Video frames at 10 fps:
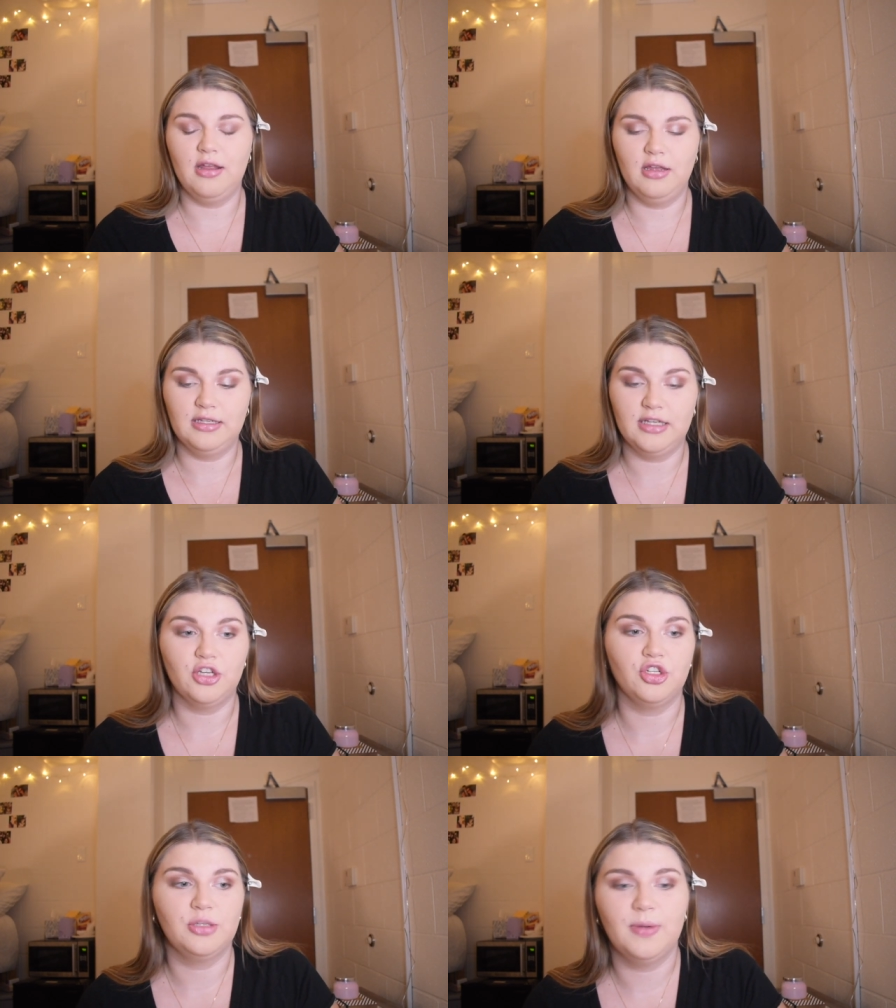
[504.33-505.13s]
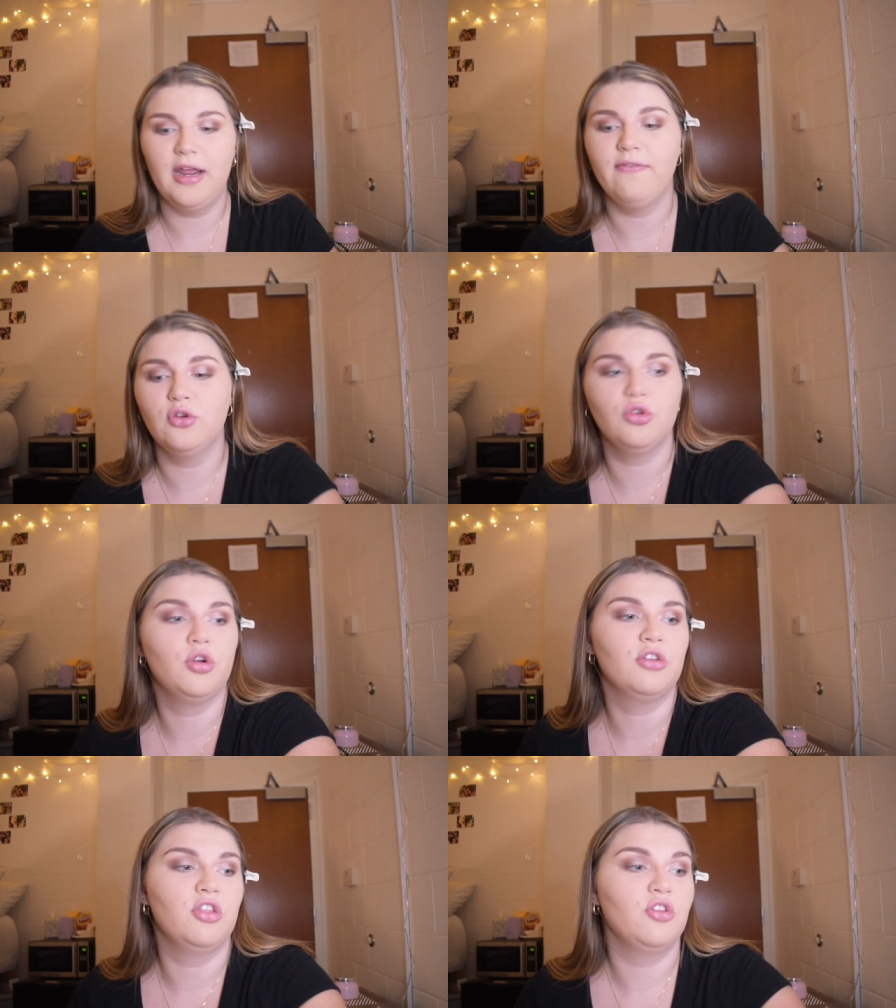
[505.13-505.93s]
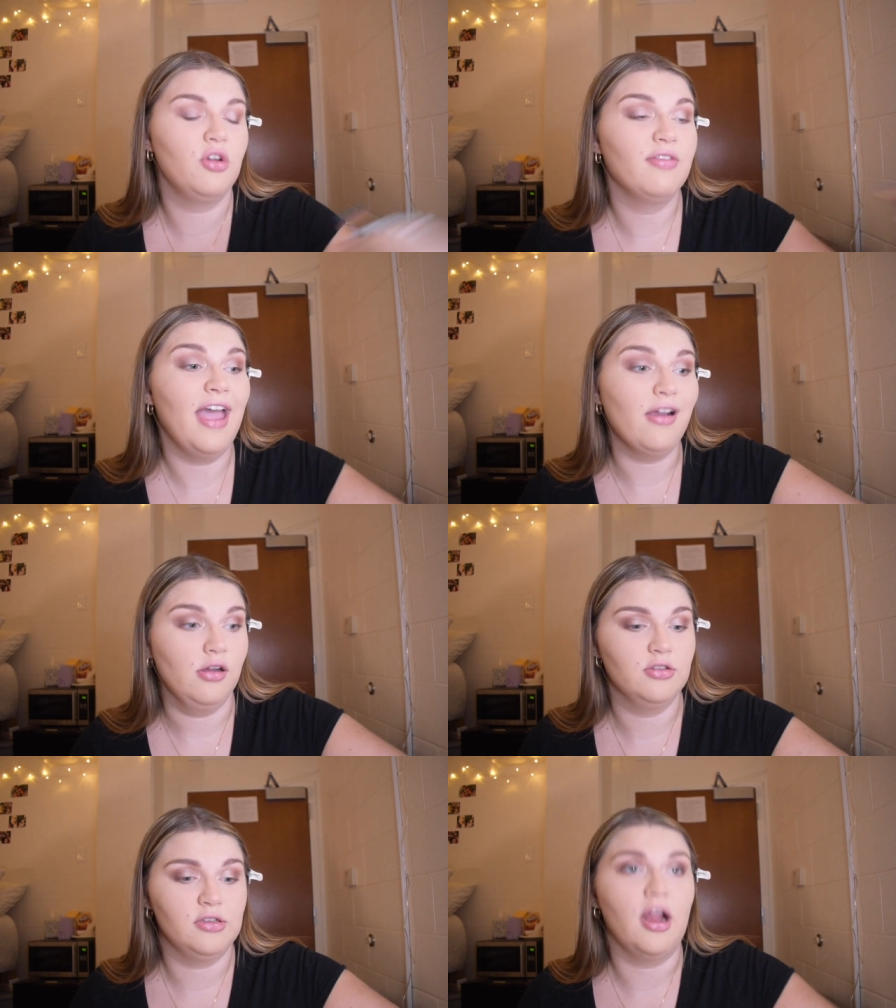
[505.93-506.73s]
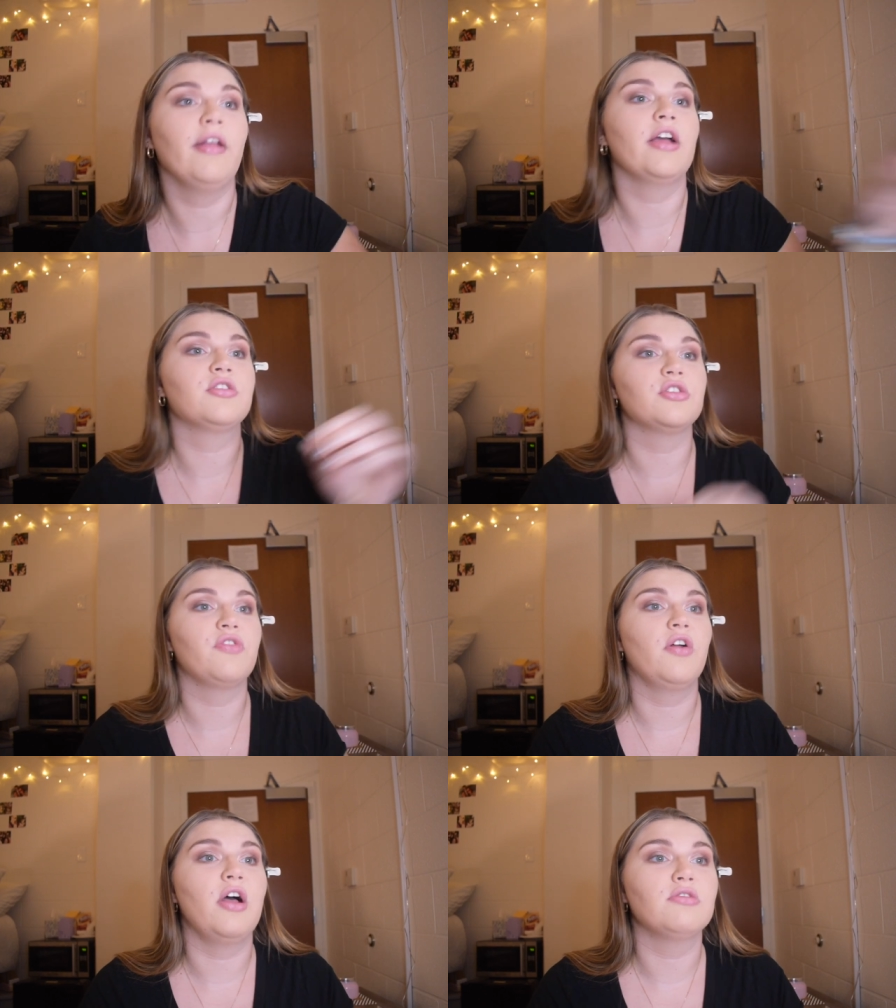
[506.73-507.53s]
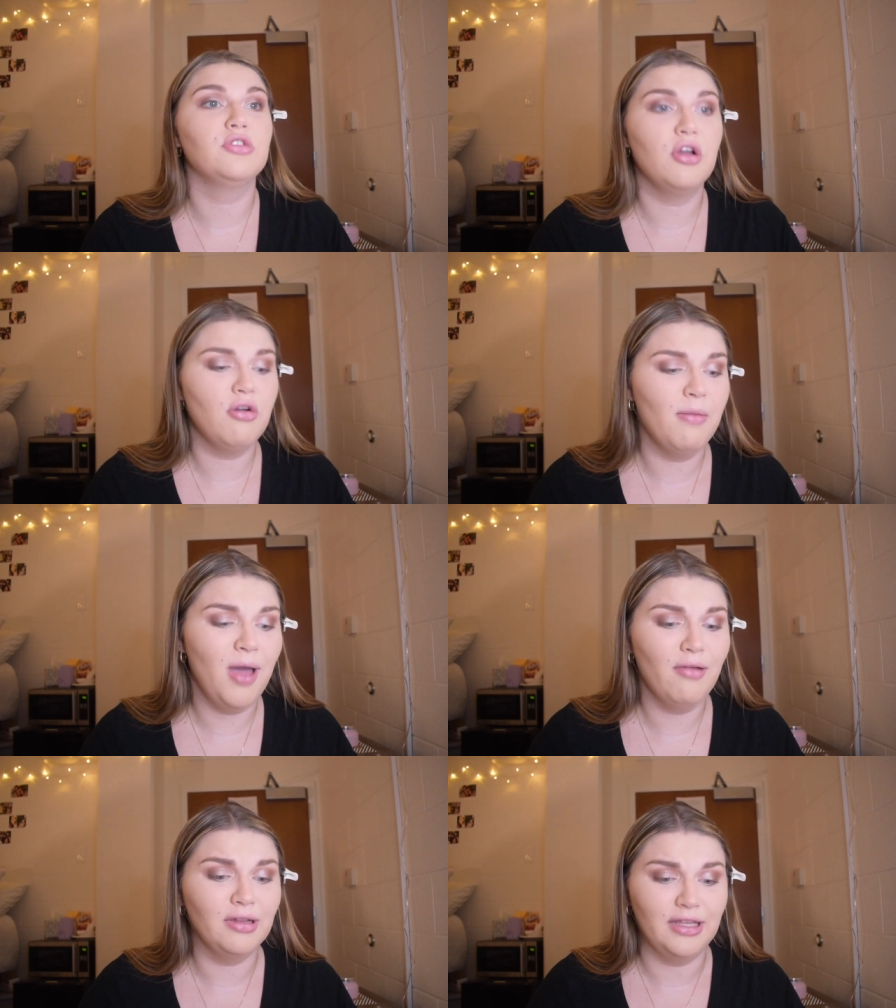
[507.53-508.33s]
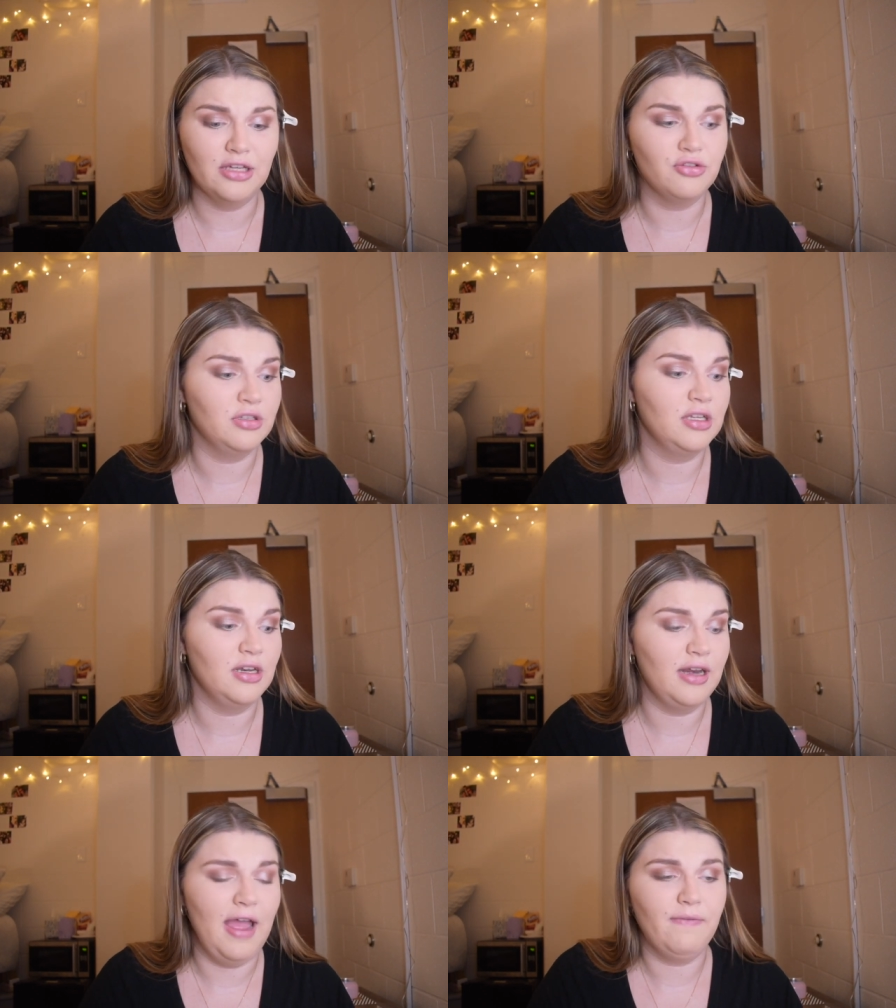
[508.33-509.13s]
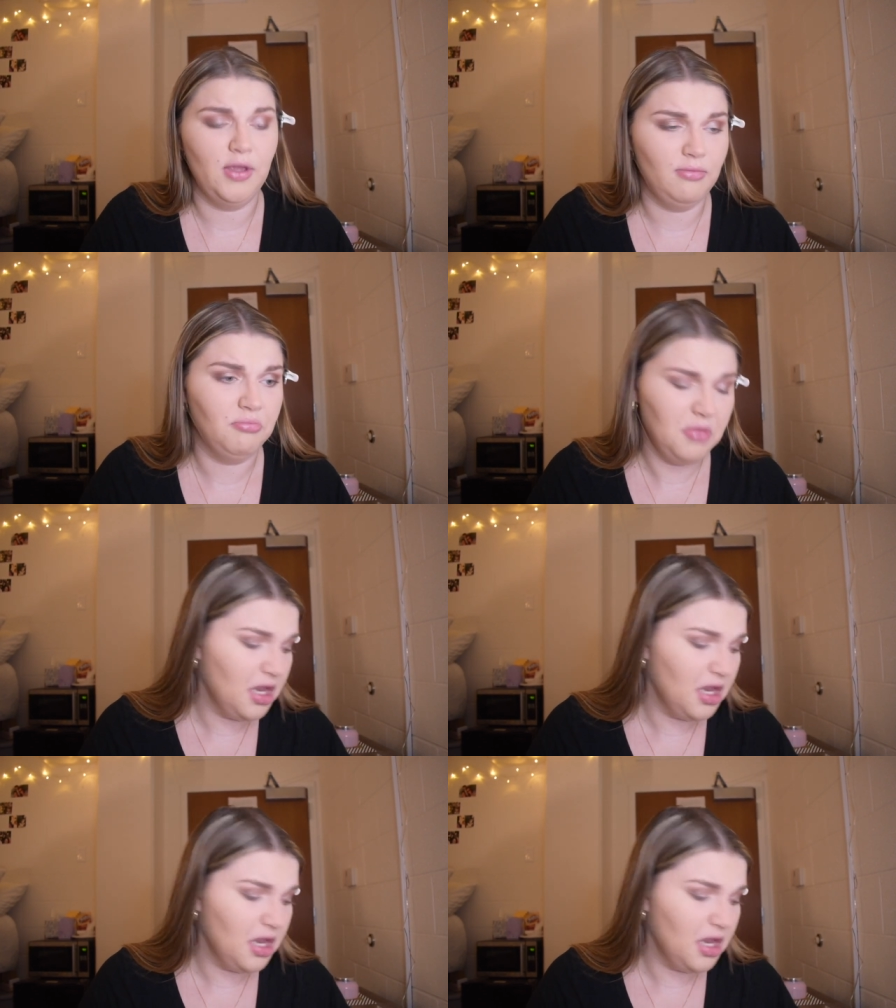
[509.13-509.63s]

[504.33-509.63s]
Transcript: extensions but I've also heard that th that causes our eyelashes to fall out so I'm not really interested in having